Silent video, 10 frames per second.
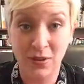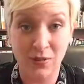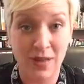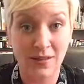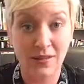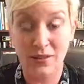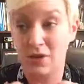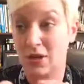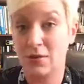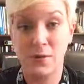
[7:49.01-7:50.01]
Right? That I
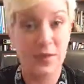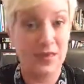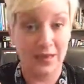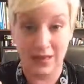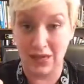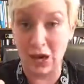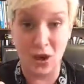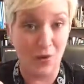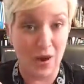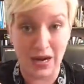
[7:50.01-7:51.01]
try to do a speaking gig and
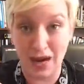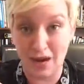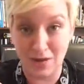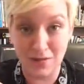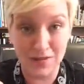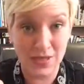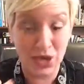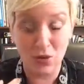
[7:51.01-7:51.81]
no one comes,